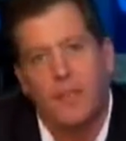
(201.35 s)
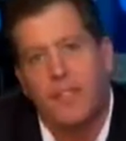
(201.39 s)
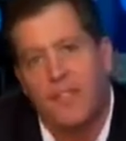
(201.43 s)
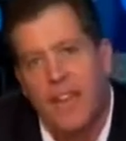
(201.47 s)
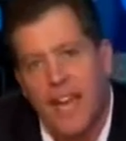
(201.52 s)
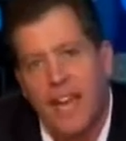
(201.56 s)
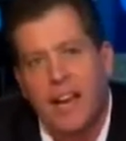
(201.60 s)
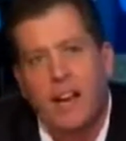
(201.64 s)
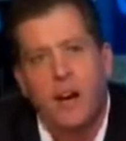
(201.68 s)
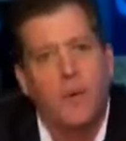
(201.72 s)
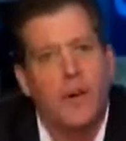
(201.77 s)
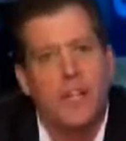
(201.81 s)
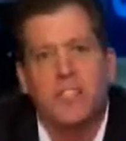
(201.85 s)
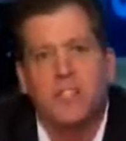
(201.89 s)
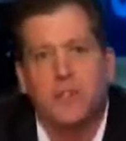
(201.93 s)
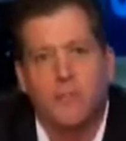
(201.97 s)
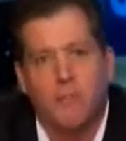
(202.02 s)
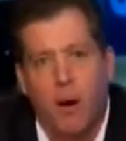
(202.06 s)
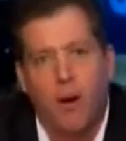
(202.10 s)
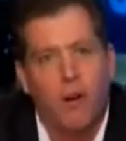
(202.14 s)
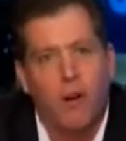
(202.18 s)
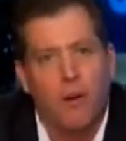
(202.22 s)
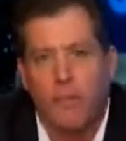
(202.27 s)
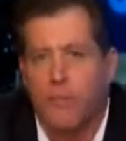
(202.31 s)
When they go in
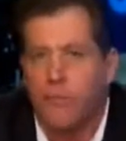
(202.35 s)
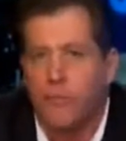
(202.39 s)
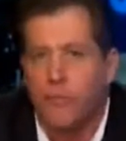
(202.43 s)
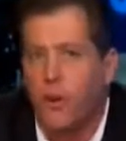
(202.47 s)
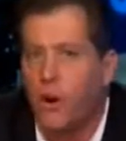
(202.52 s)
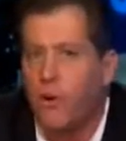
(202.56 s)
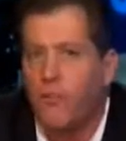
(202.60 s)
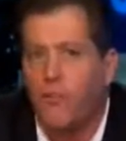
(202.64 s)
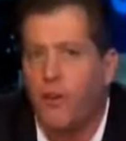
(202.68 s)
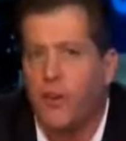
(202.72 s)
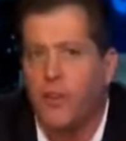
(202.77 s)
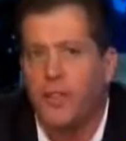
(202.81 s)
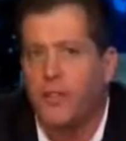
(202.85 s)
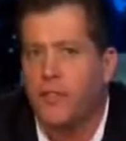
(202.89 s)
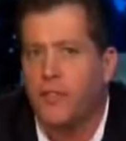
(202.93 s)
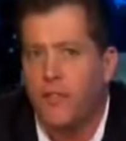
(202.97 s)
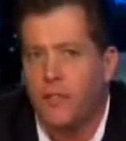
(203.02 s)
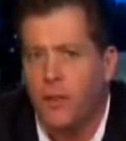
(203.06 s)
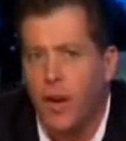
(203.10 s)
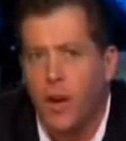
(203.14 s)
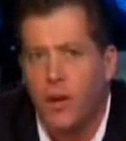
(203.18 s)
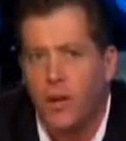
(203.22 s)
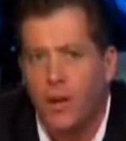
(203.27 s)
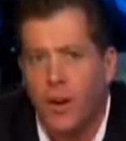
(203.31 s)
tomorrow through no fault of
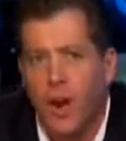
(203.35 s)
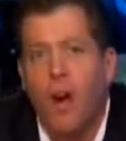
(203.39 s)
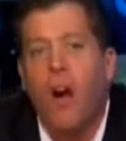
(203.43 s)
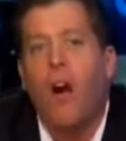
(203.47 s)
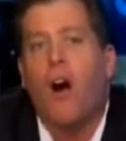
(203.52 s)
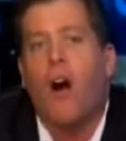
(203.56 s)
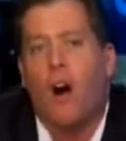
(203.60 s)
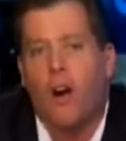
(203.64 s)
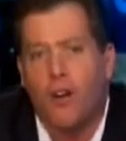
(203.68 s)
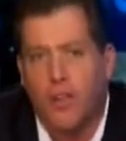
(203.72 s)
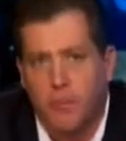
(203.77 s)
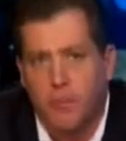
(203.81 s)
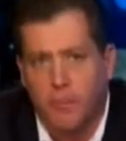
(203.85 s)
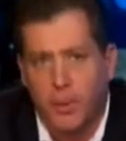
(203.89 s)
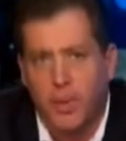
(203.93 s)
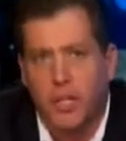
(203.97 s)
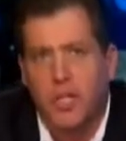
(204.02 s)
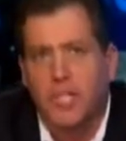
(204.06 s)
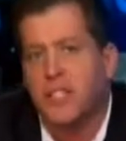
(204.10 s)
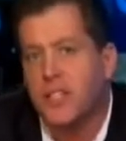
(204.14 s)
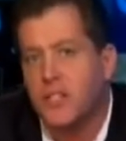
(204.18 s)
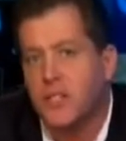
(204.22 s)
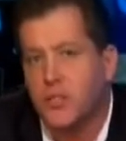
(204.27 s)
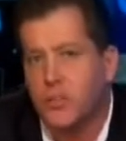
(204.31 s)
their own, are the
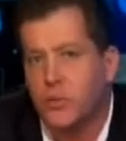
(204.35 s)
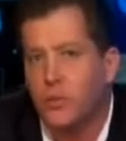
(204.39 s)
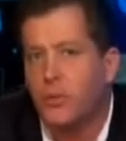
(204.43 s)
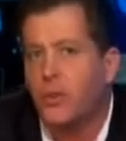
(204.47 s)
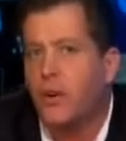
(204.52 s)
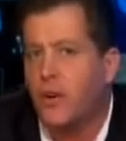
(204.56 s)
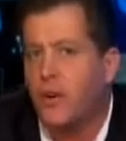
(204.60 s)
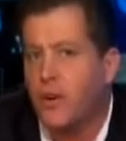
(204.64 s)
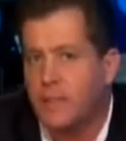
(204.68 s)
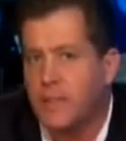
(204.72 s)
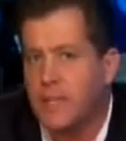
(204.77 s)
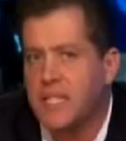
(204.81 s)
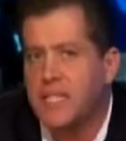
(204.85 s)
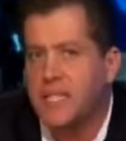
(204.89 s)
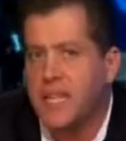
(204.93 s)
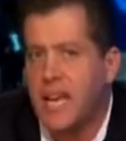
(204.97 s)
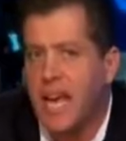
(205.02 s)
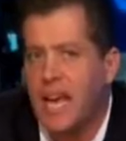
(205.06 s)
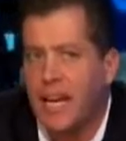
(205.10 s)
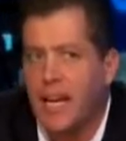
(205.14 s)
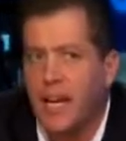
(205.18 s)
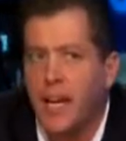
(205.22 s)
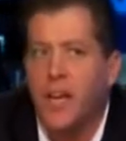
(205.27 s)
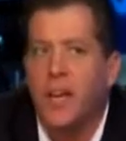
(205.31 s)
bullies in school going to be
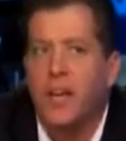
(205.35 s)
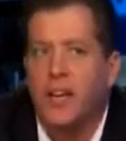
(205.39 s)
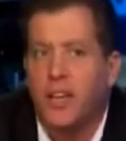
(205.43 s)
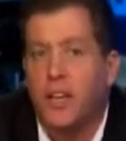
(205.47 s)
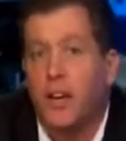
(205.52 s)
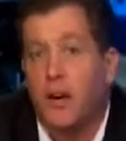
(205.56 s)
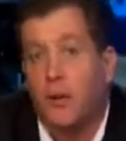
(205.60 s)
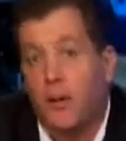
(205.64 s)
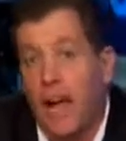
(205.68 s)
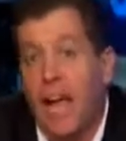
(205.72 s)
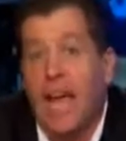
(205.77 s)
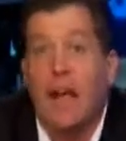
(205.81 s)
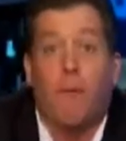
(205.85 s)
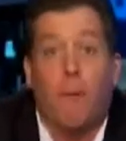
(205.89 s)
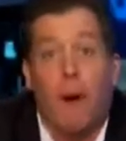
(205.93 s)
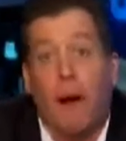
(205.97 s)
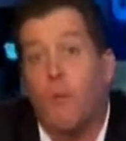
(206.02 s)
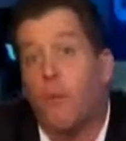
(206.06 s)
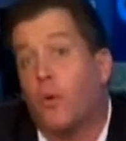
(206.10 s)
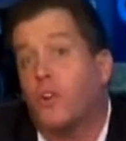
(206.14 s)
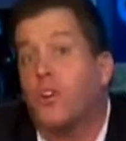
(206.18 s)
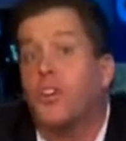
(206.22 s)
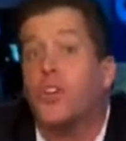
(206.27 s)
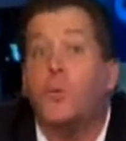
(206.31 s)
saying, you know, hey,
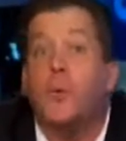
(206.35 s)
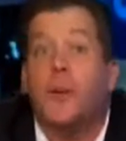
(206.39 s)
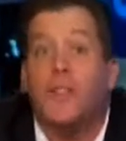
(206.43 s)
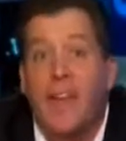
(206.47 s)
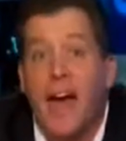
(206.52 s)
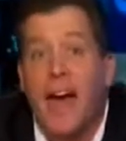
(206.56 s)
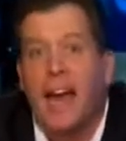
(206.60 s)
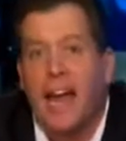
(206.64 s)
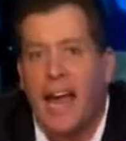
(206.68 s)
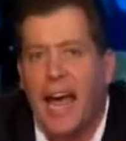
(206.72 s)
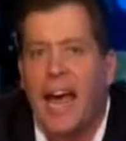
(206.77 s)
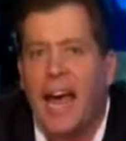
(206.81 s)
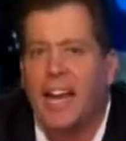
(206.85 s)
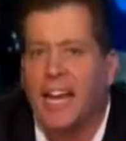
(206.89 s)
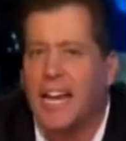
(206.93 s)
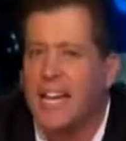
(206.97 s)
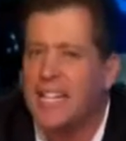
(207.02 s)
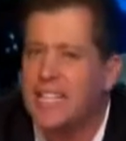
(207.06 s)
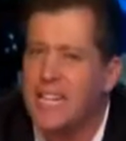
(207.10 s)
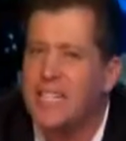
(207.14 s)
why weren't you in that ad?